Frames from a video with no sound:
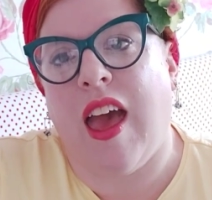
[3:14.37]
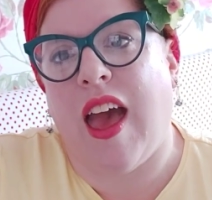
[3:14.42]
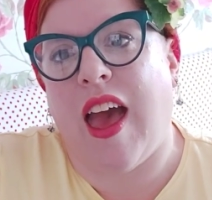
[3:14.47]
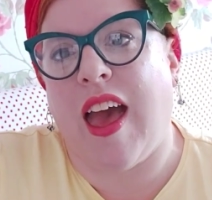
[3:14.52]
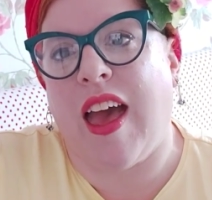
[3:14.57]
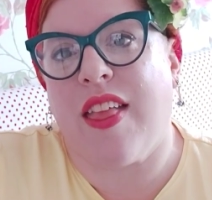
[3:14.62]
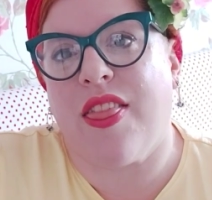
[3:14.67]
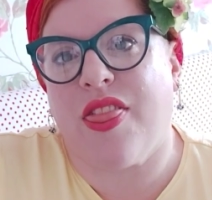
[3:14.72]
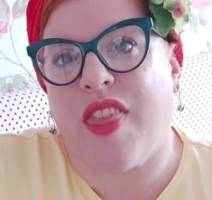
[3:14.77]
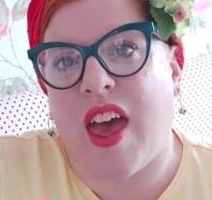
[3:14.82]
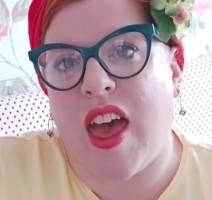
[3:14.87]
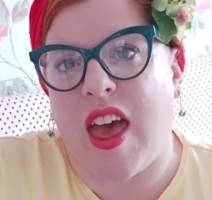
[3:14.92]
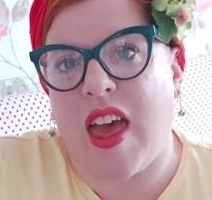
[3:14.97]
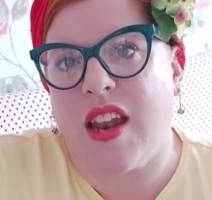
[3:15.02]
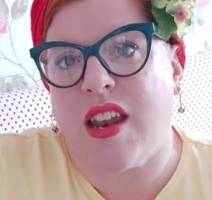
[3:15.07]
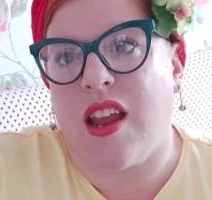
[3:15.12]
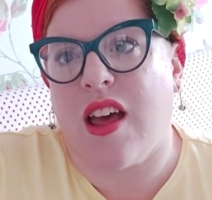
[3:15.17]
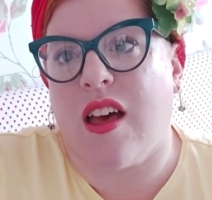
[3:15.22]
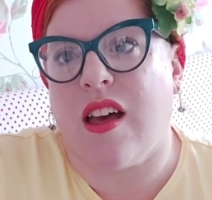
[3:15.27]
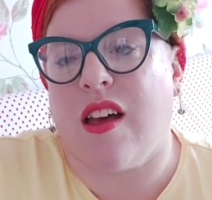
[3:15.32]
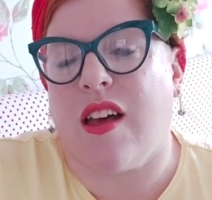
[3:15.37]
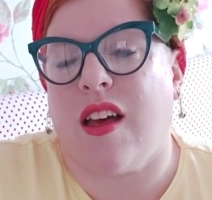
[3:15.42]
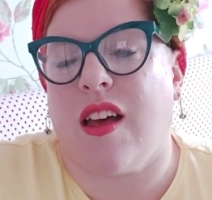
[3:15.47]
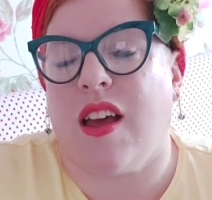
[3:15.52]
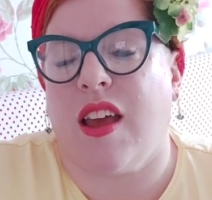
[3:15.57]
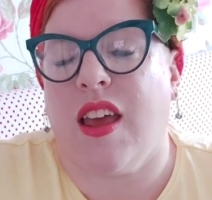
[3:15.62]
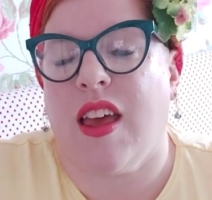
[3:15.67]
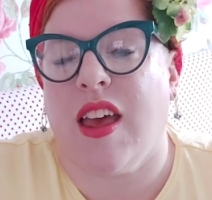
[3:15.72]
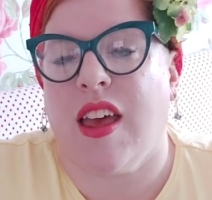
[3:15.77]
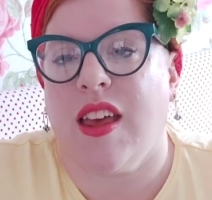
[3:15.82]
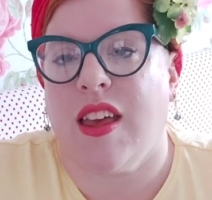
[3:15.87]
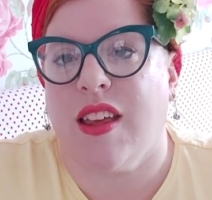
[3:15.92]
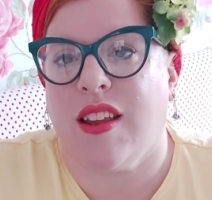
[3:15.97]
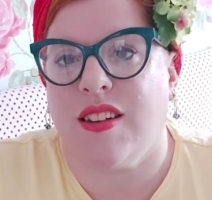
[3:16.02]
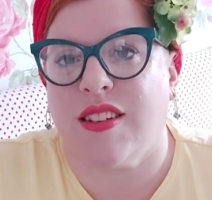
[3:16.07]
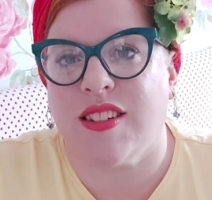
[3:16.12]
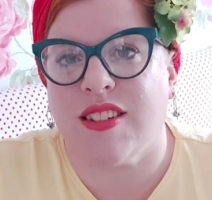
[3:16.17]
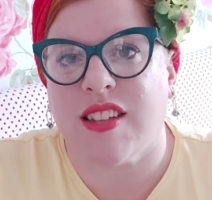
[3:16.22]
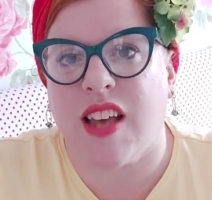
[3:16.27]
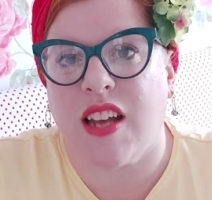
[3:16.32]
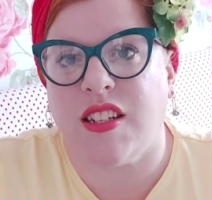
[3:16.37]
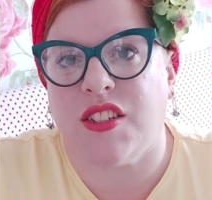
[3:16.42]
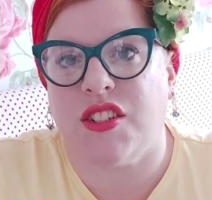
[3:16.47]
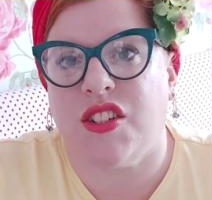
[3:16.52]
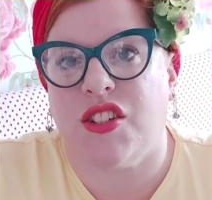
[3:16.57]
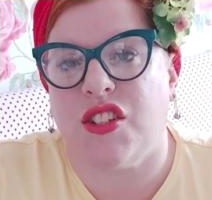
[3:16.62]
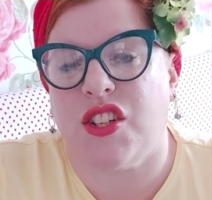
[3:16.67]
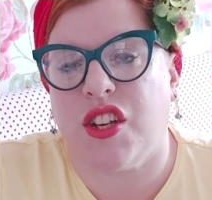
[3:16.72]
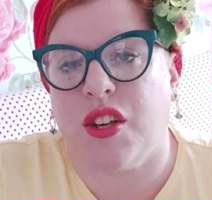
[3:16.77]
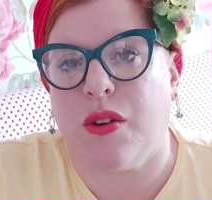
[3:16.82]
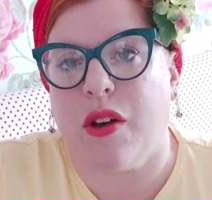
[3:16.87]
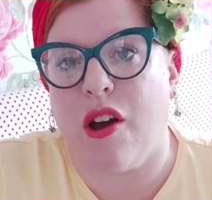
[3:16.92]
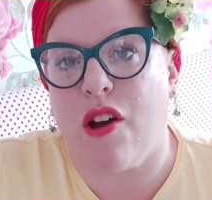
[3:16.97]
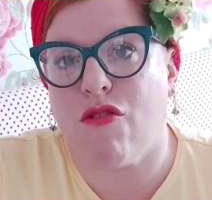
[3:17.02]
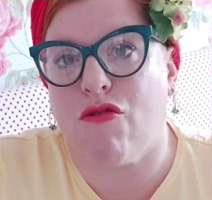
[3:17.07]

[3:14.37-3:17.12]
and then I decided to do